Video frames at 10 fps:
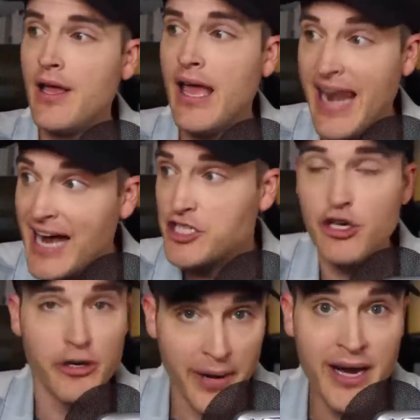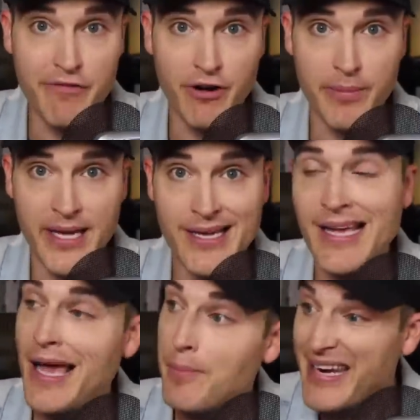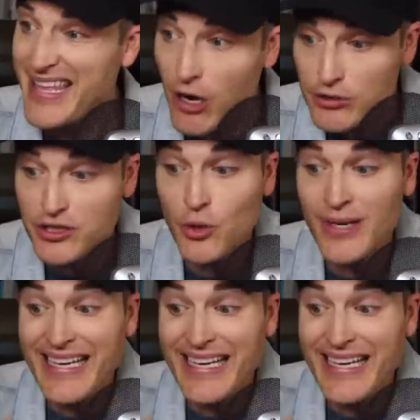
and actually earn money from it. But he also